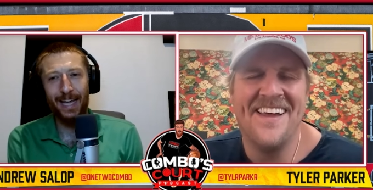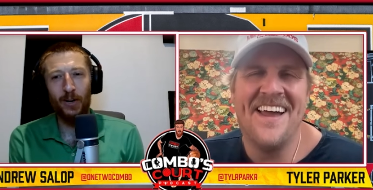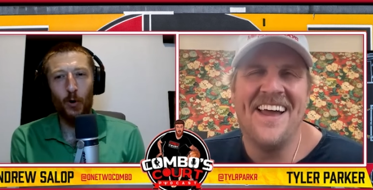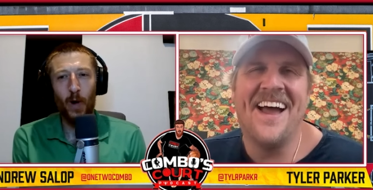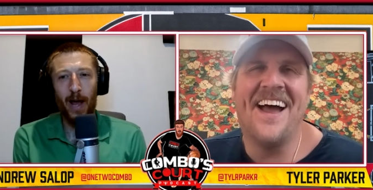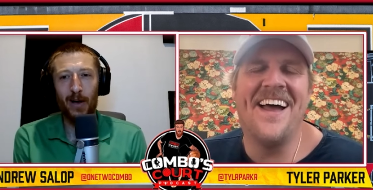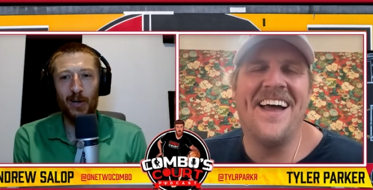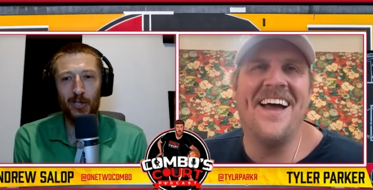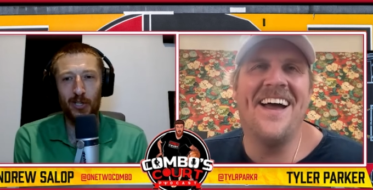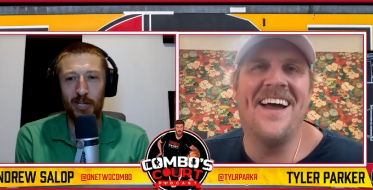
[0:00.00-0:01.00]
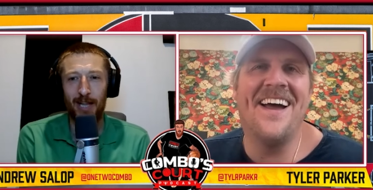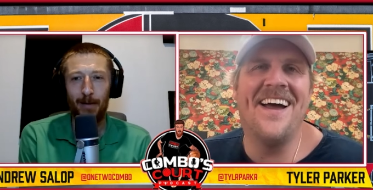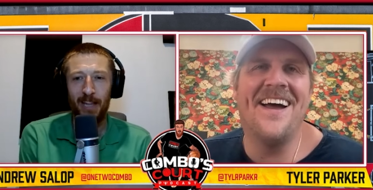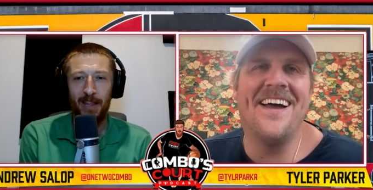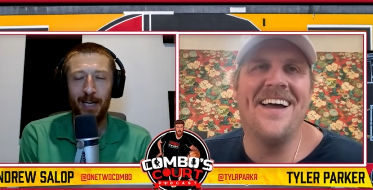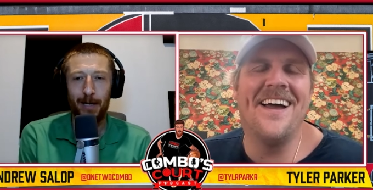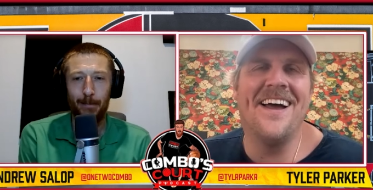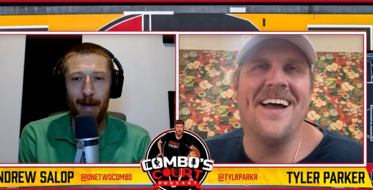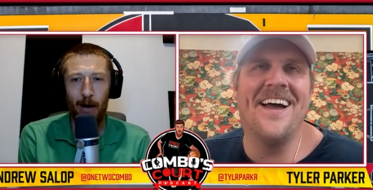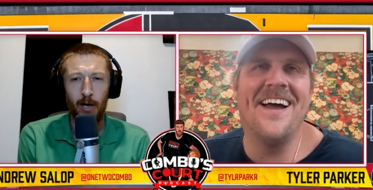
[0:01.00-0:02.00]
Speaker 1: And who else should they be thinking
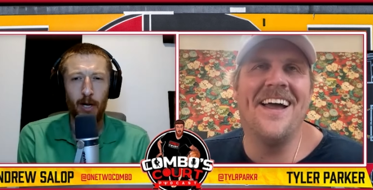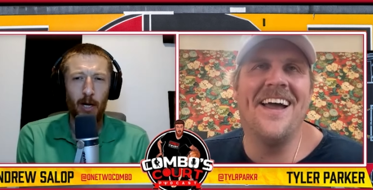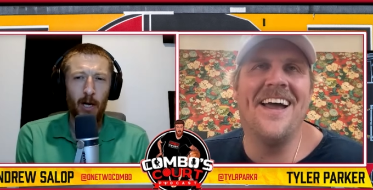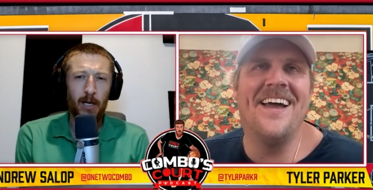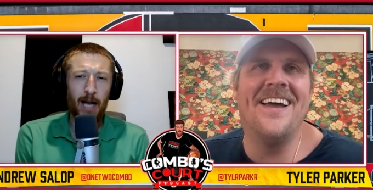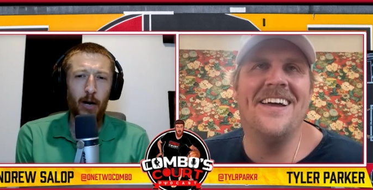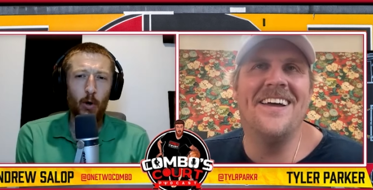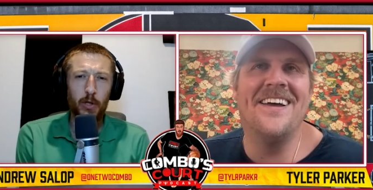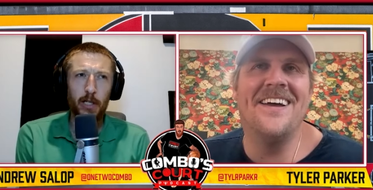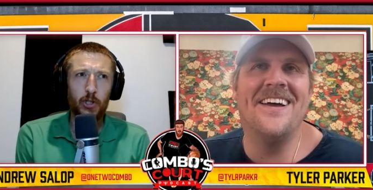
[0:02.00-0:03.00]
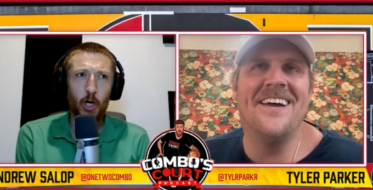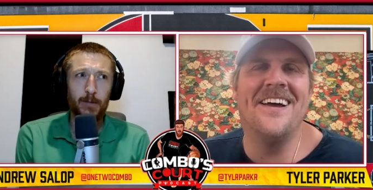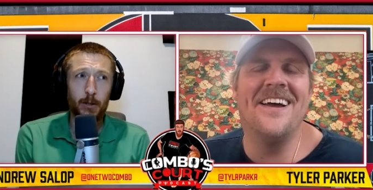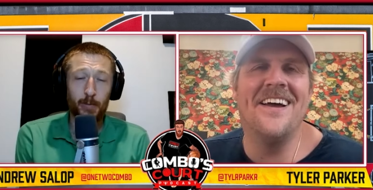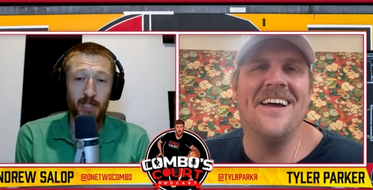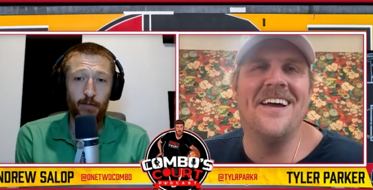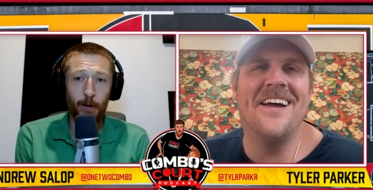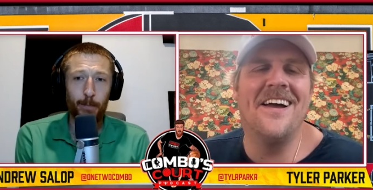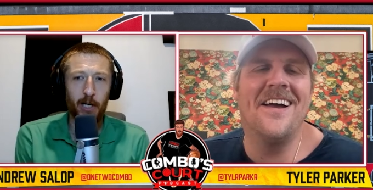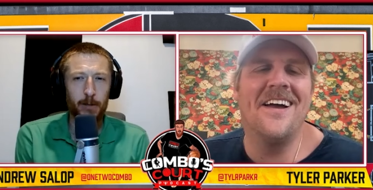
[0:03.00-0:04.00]
about, not only in terms of
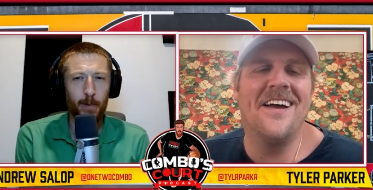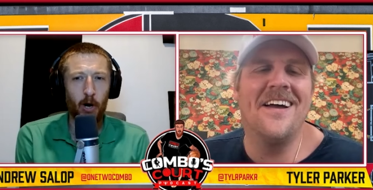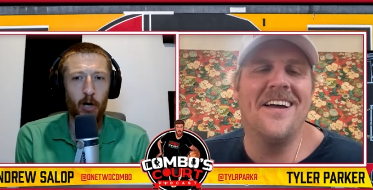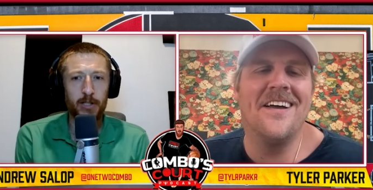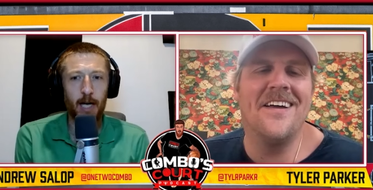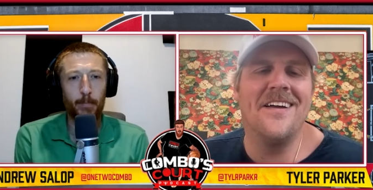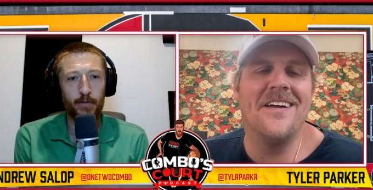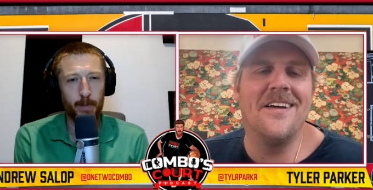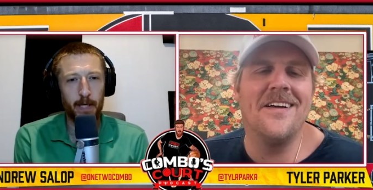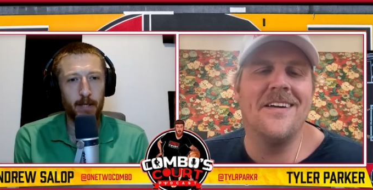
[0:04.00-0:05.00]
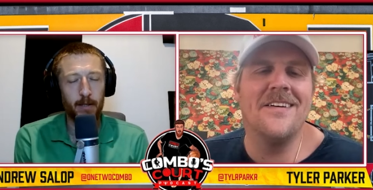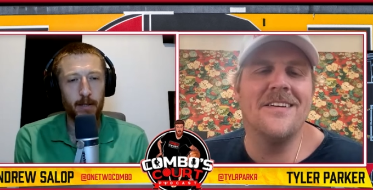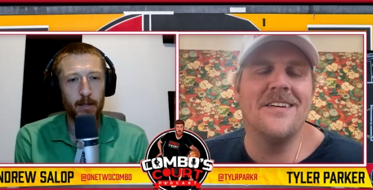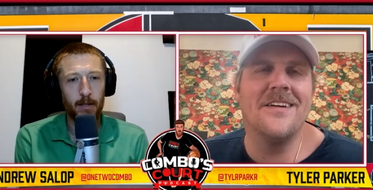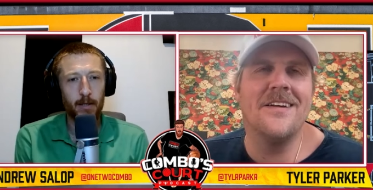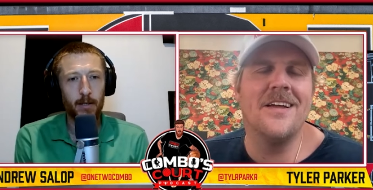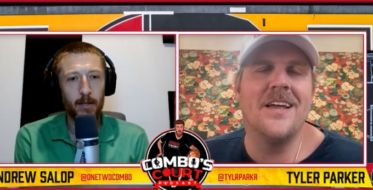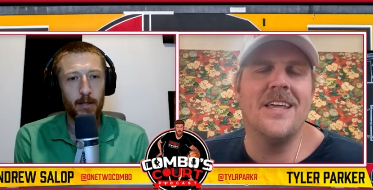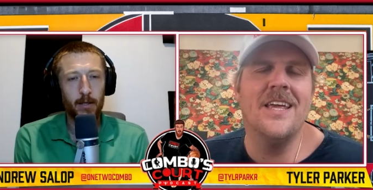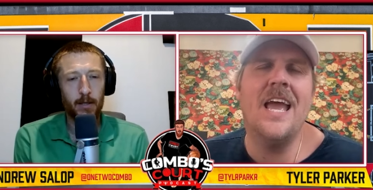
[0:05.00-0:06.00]
specific players, but archetype of player?
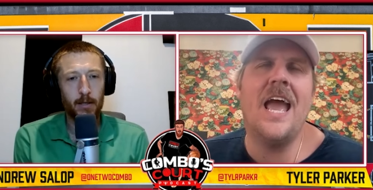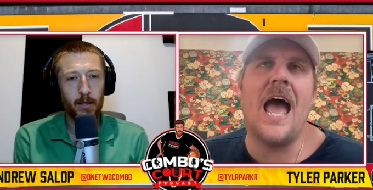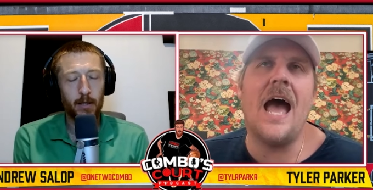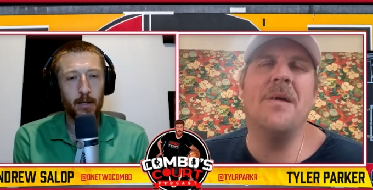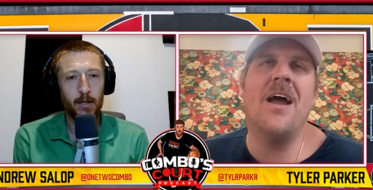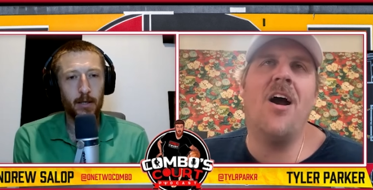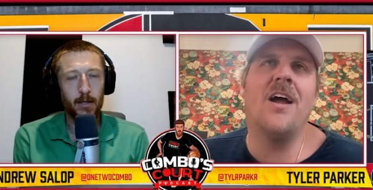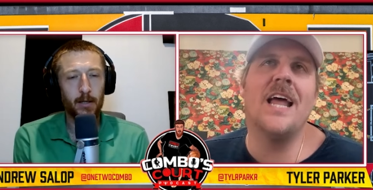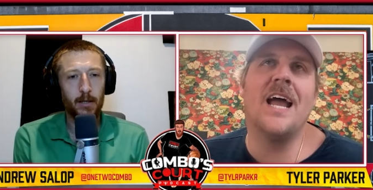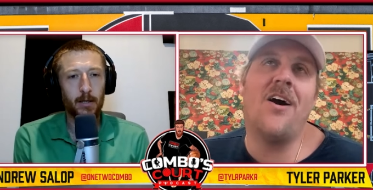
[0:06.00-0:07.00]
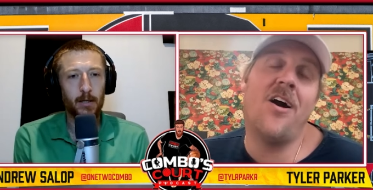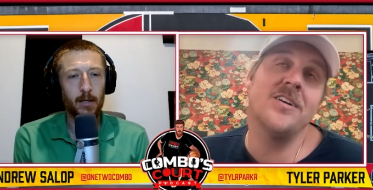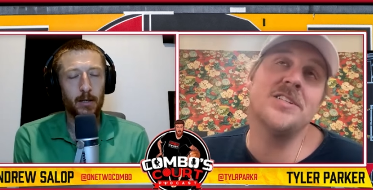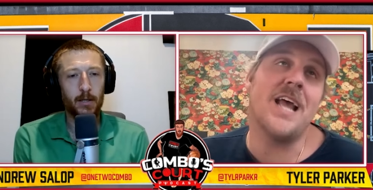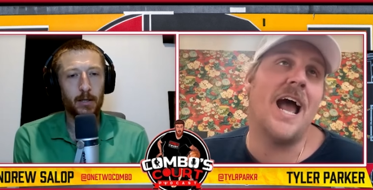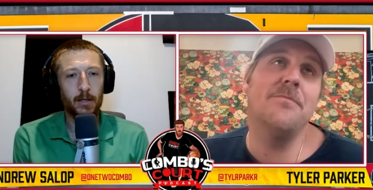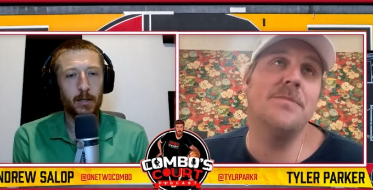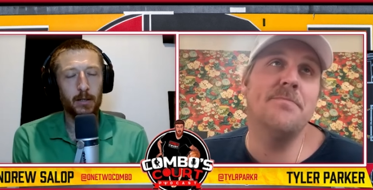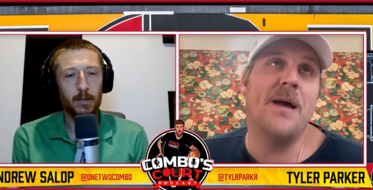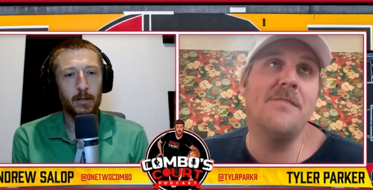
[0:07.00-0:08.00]
Speaker 2: Yeah, I mean, Hard, like Hartenstein, I'd
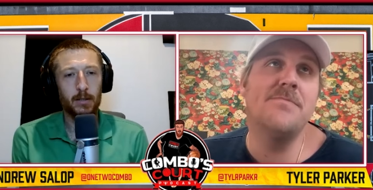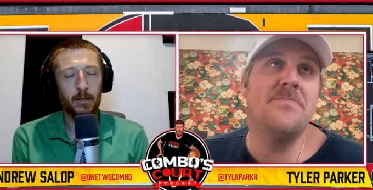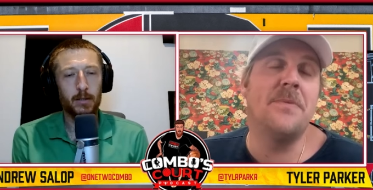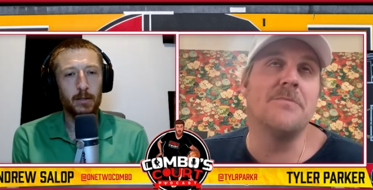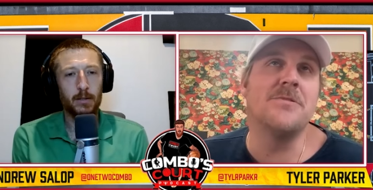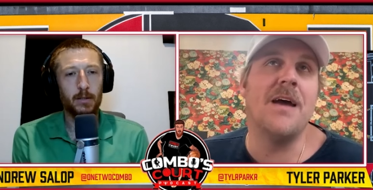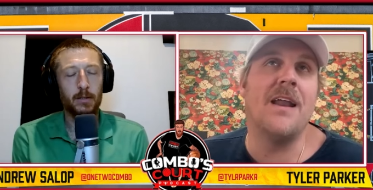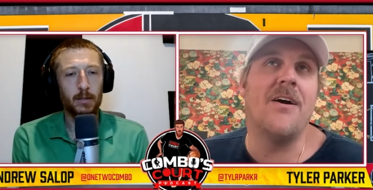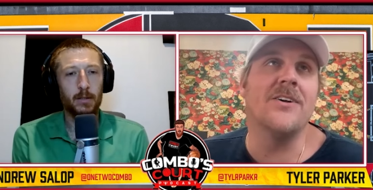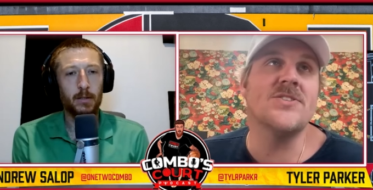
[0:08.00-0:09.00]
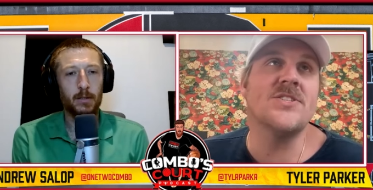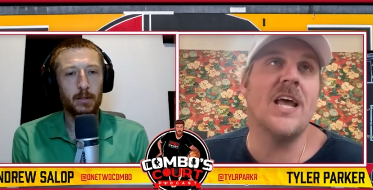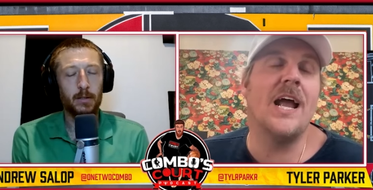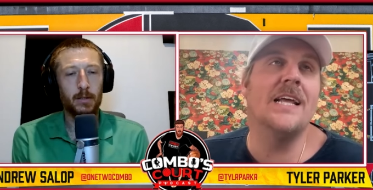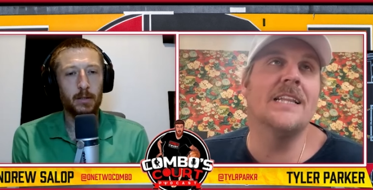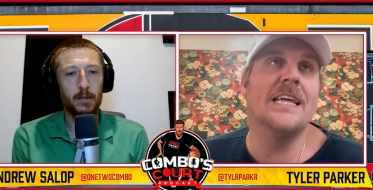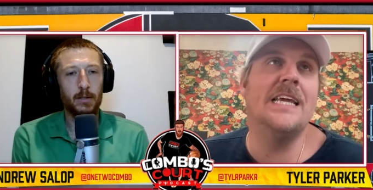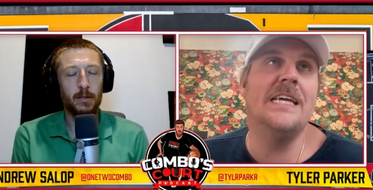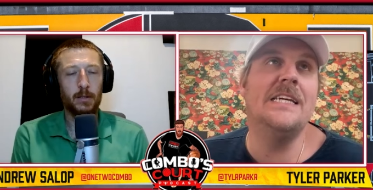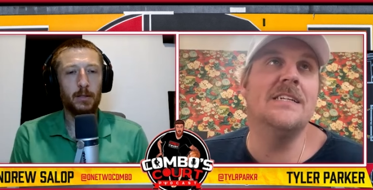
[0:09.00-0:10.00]
be I'd be pumped about Hartenstein.
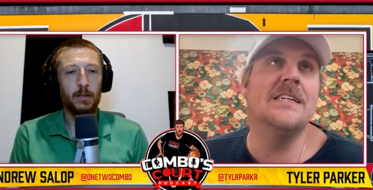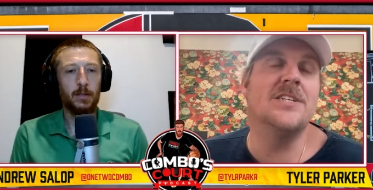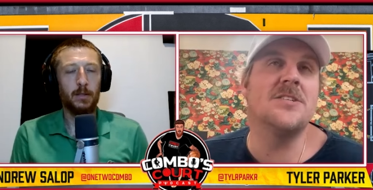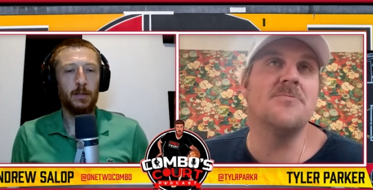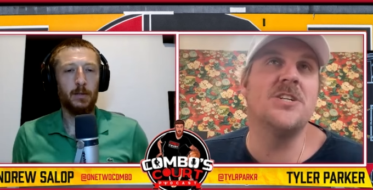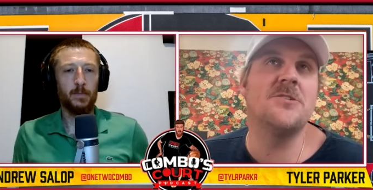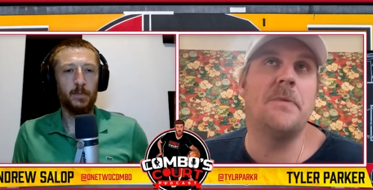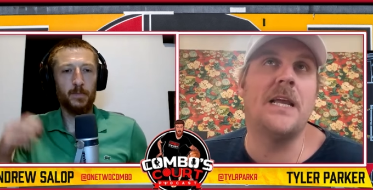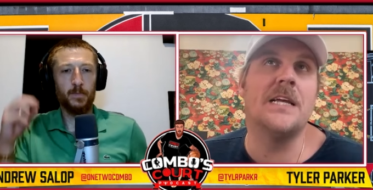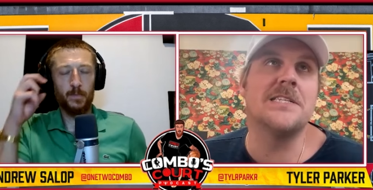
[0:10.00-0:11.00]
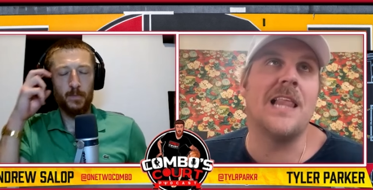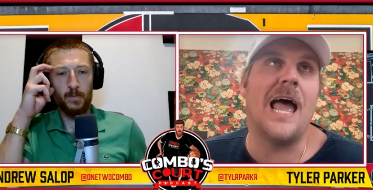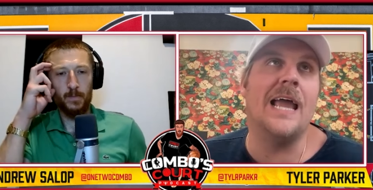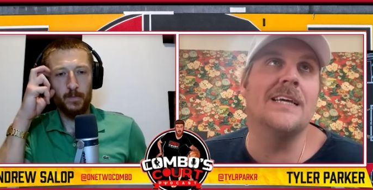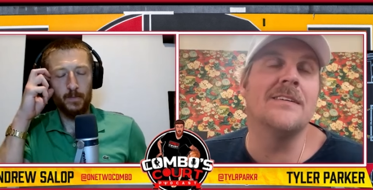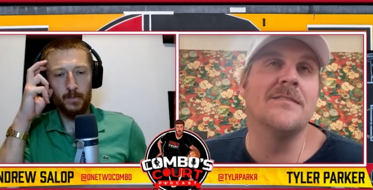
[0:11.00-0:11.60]
He just just because like